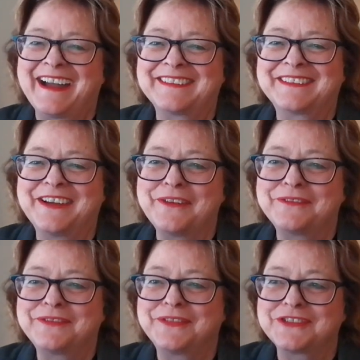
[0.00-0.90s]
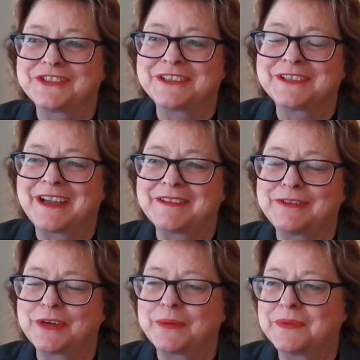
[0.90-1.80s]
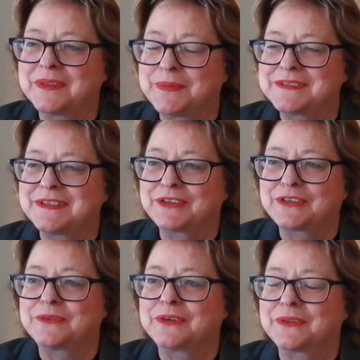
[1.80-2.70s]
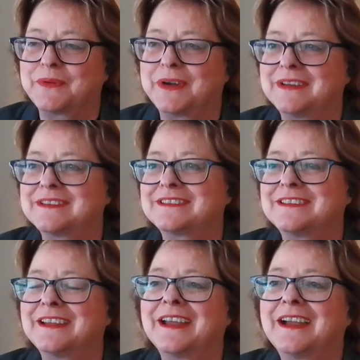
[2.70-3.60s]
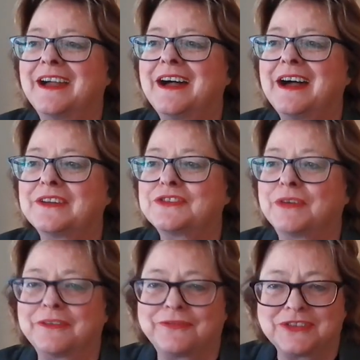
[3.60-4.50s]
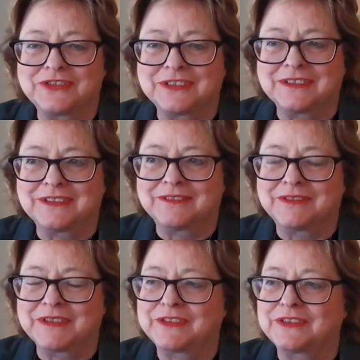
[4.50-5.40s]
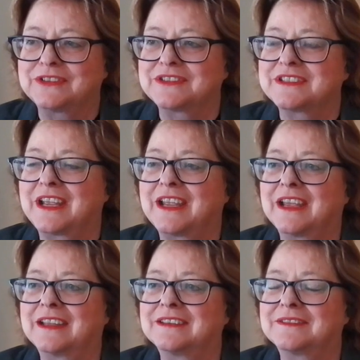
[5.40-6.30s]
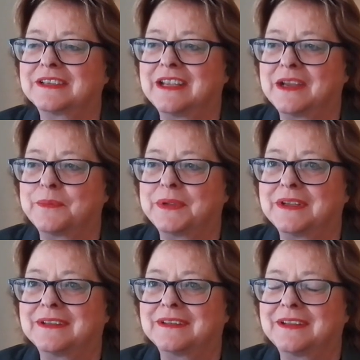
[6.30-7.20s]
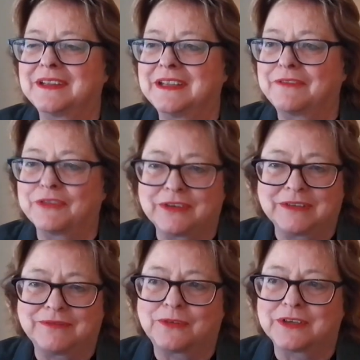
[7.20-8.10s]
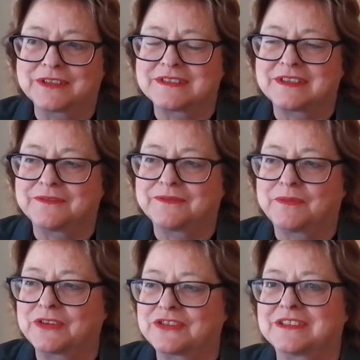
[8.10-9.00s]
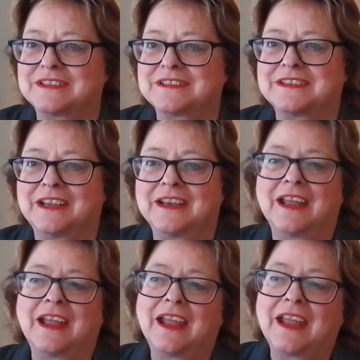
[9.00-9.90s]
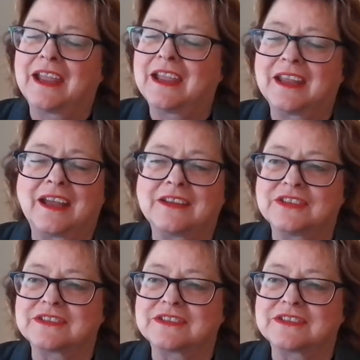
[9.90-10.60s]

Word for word: I loved fishing. I grew up in the Pacific Northwest, uh, trout fishing on rivers and camping in the evergreen forests of Washington State. And I